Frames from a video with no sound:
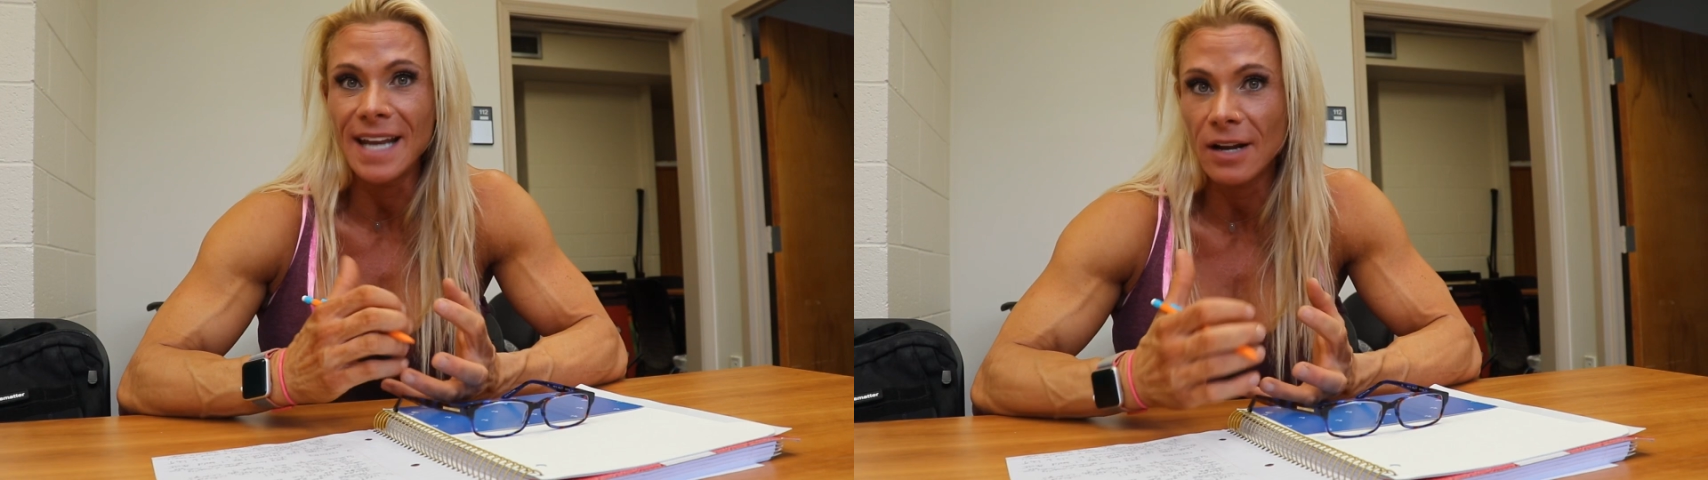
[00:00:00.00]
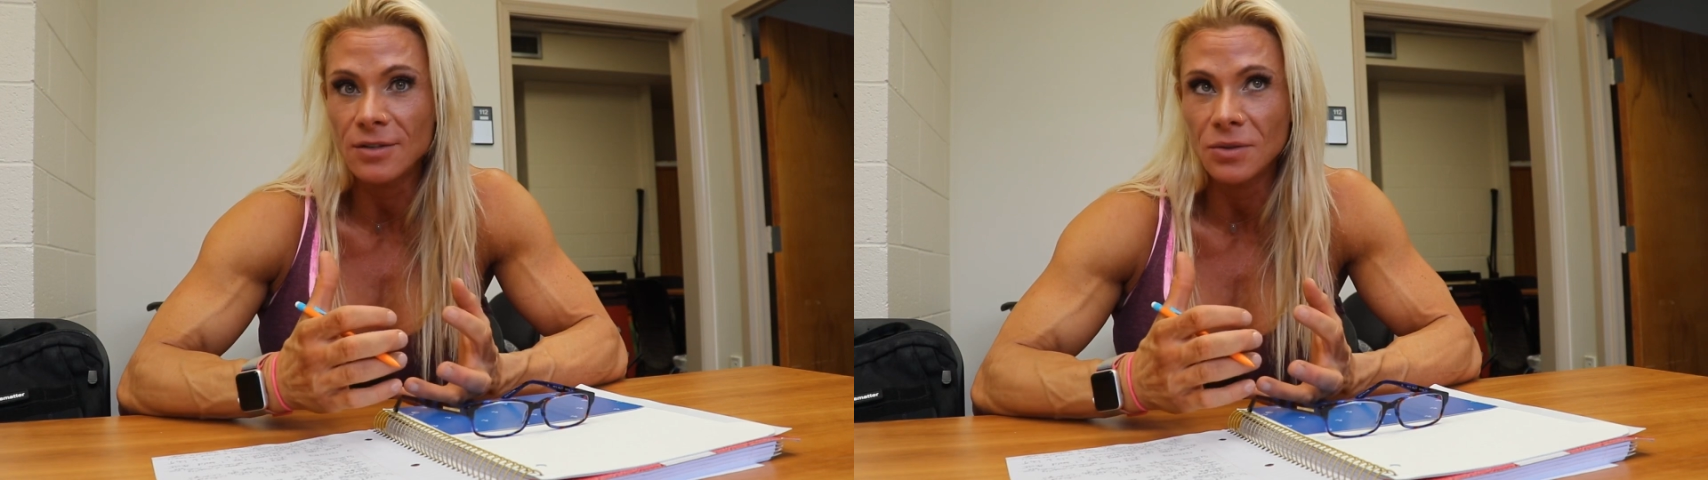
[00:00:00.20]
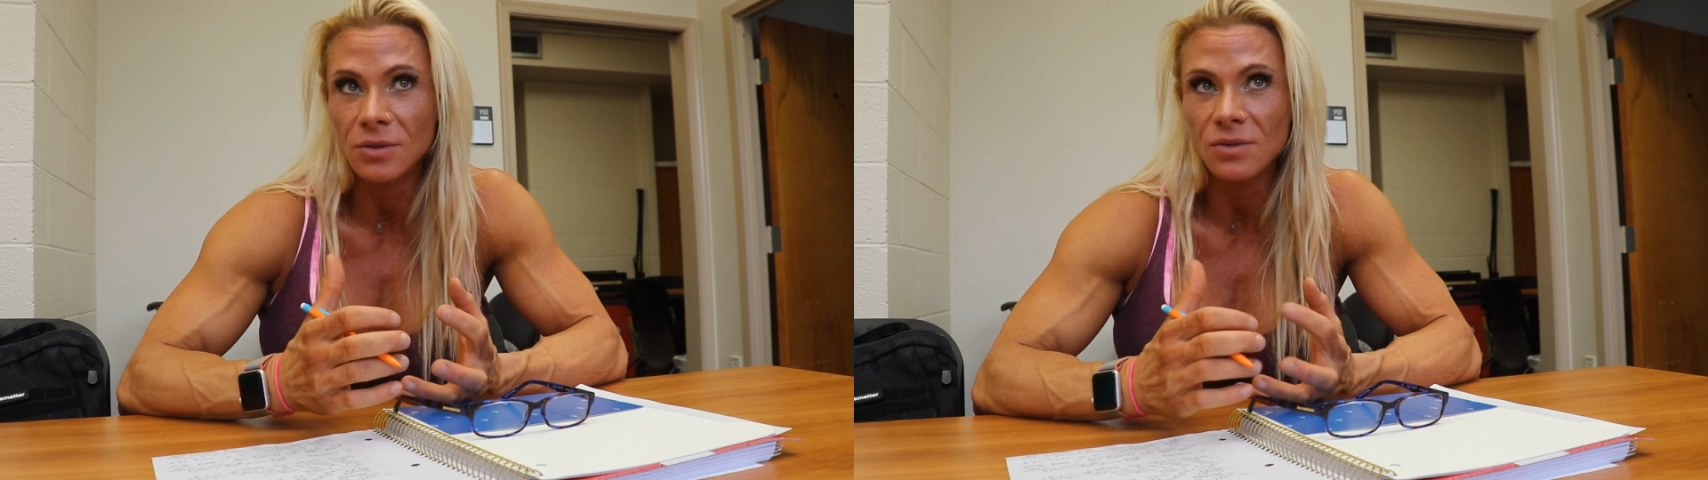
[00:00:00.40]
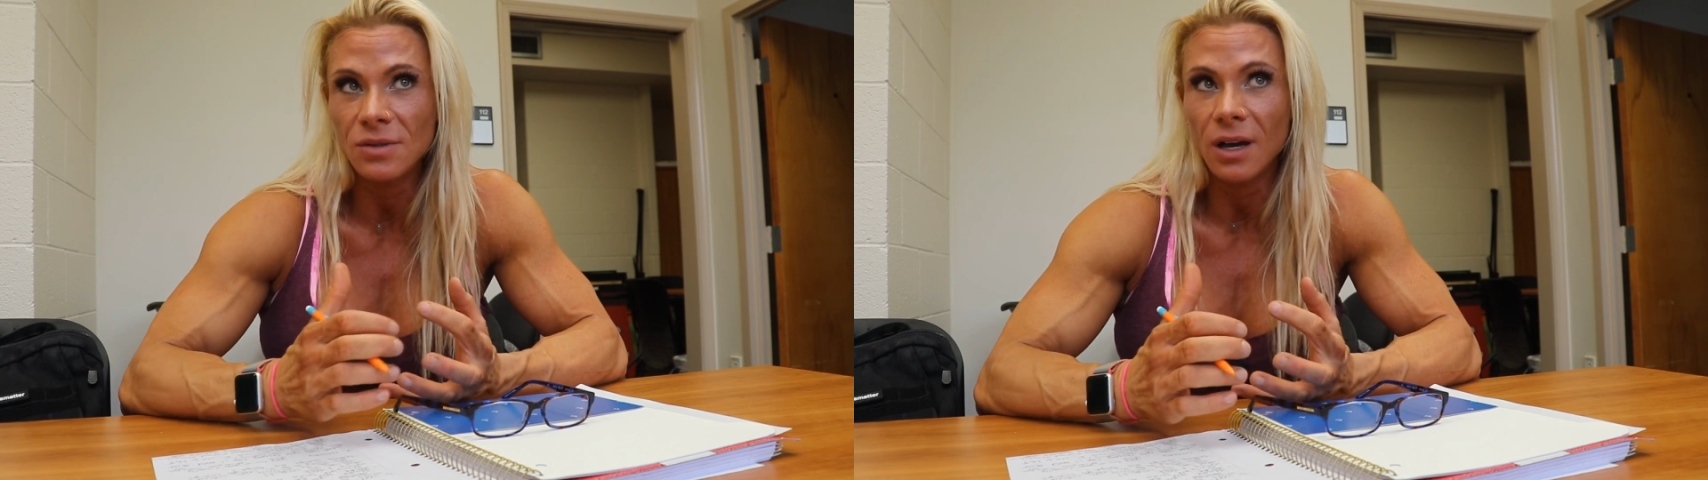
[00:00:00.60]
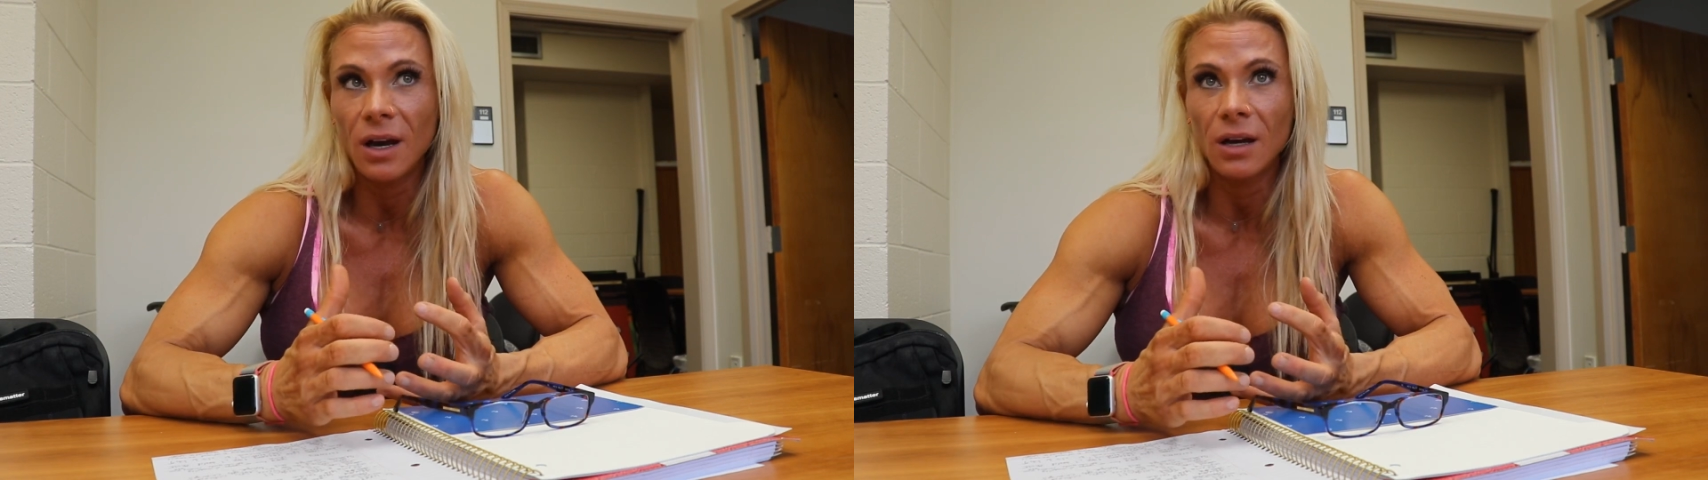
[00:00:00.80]

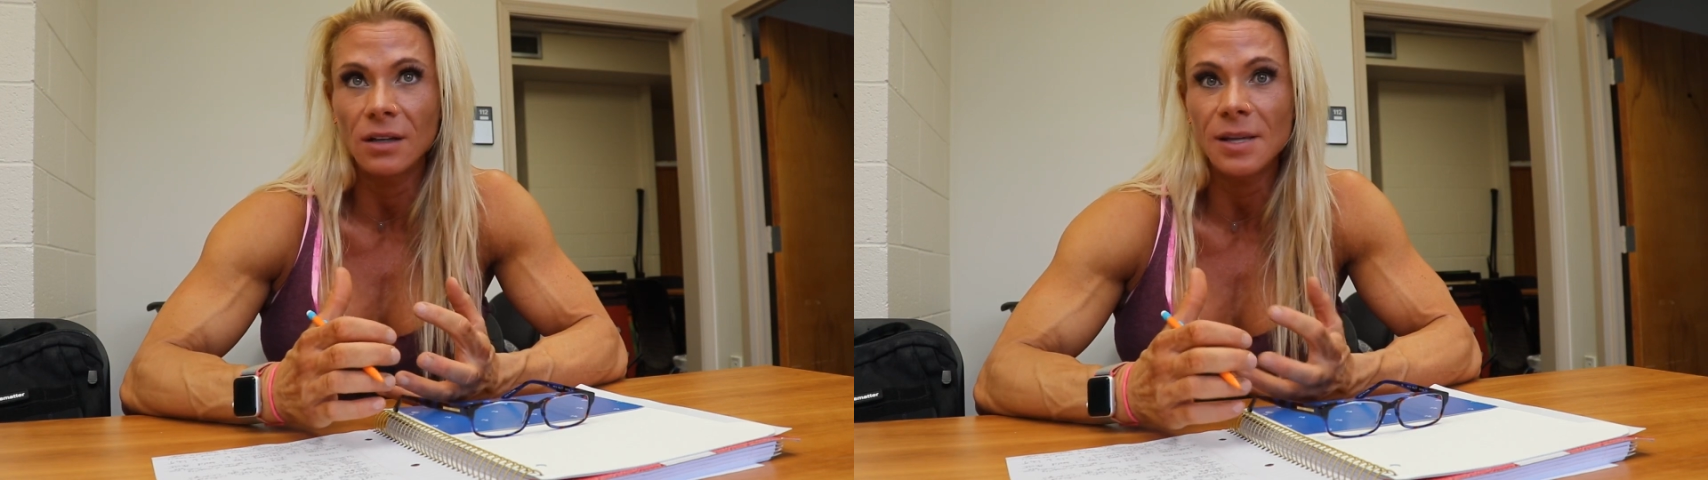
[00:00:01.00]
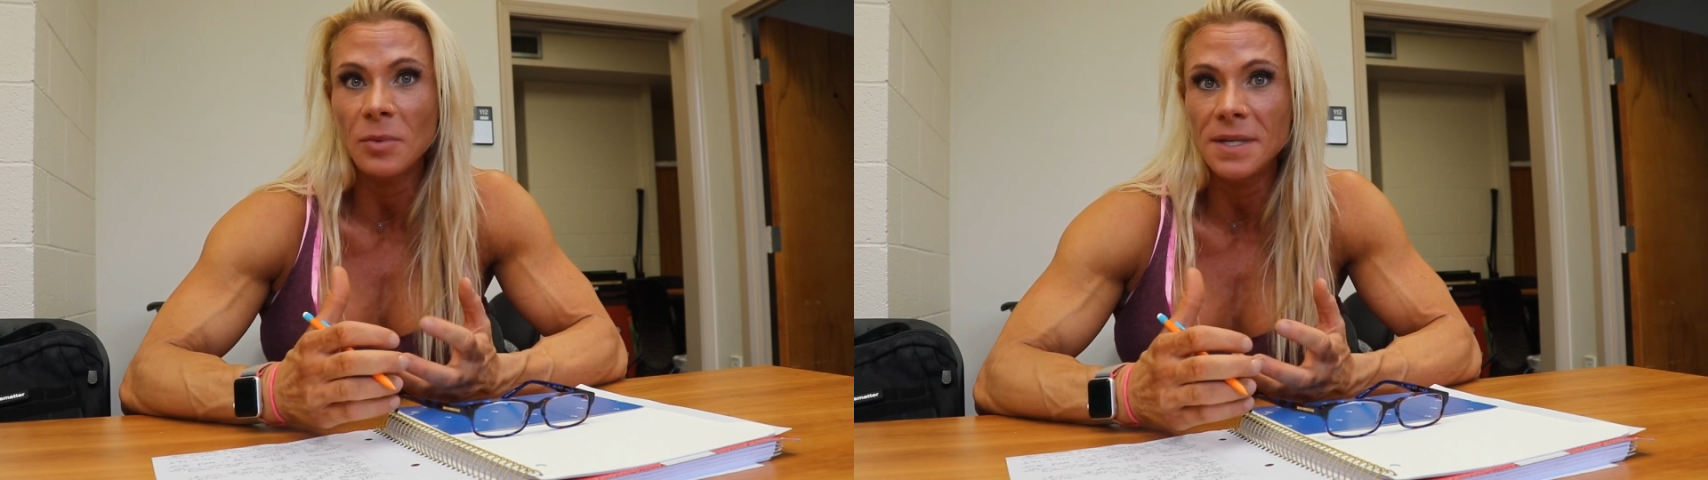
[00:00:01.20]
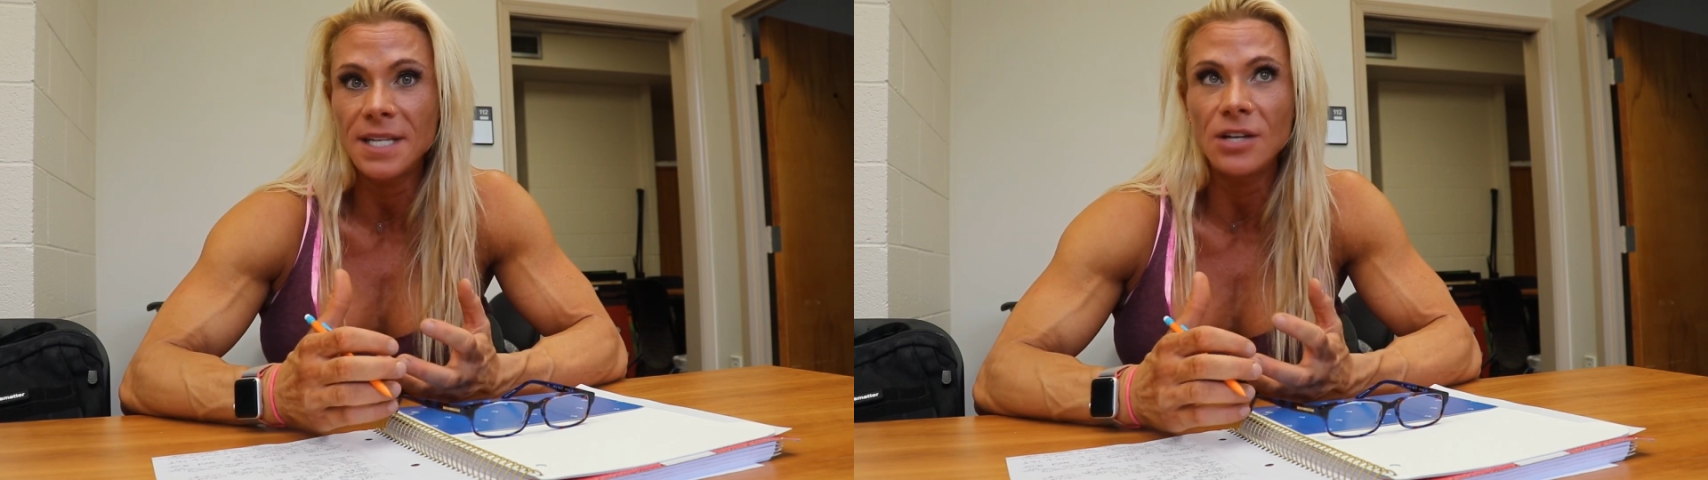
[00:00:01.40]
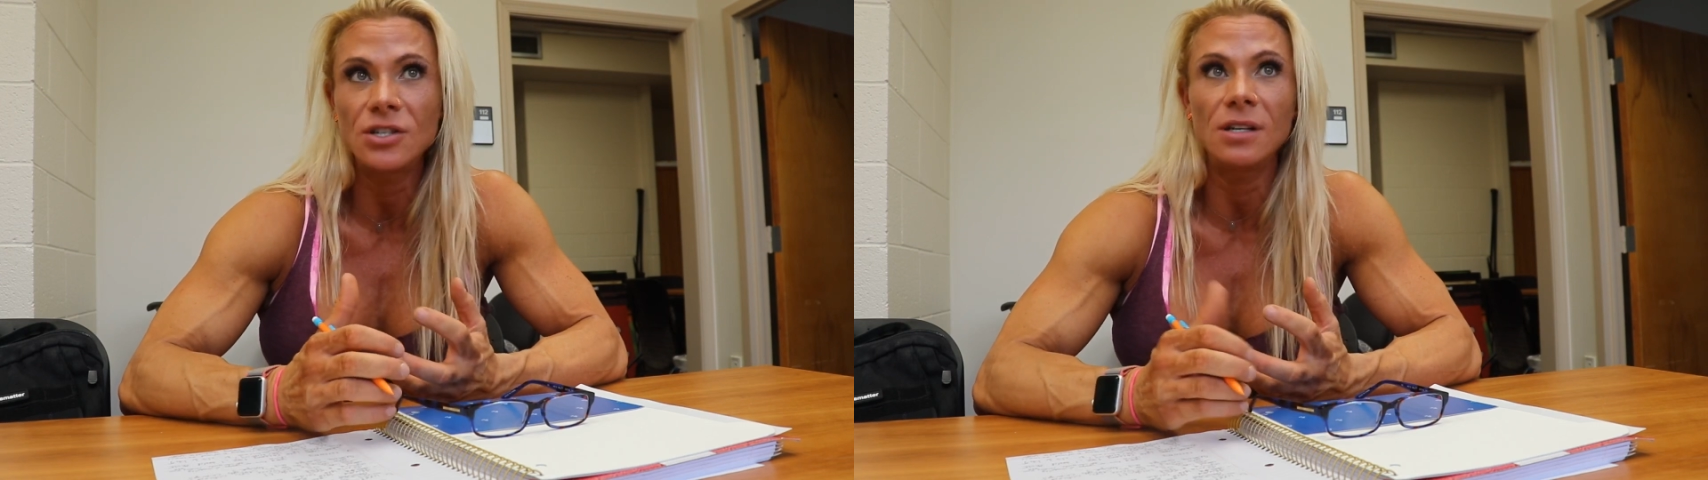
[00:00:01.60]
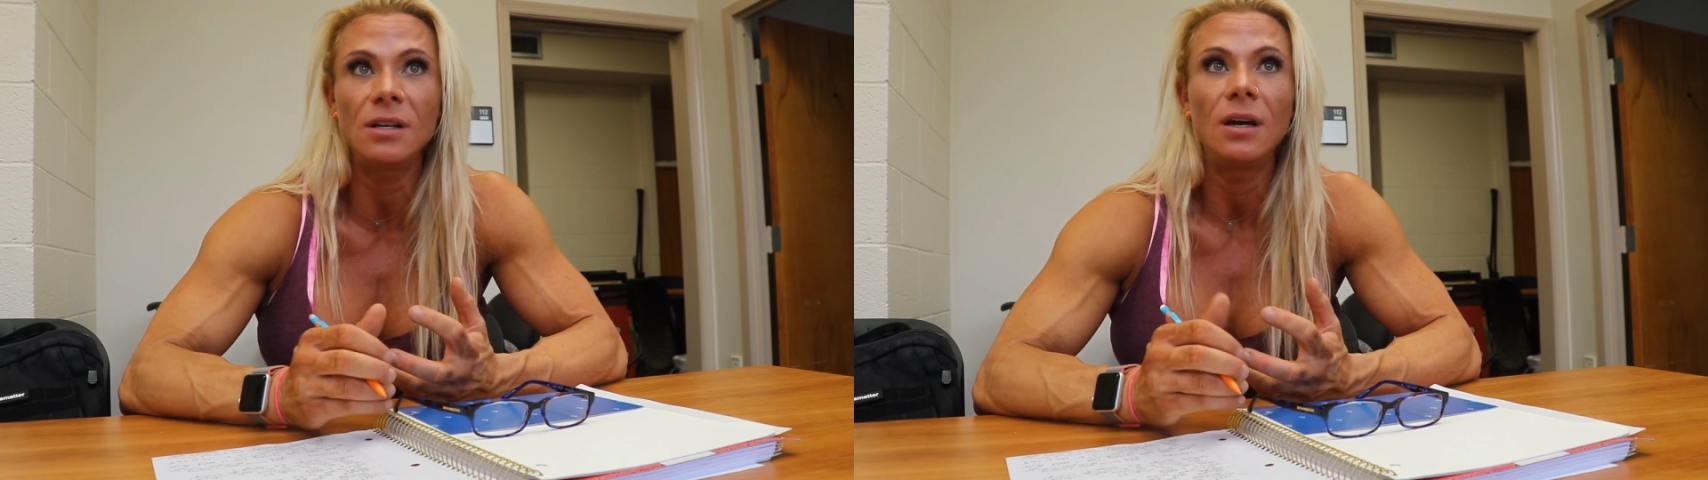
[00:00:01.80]
natural
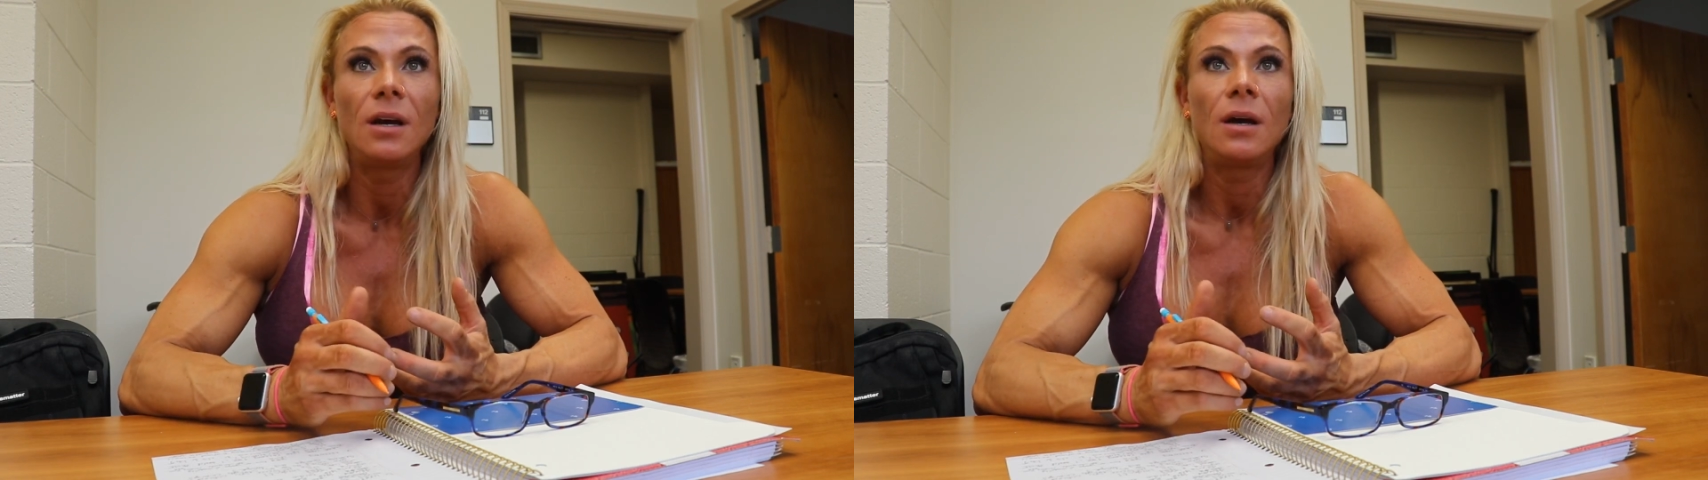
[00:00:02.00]
supplementation.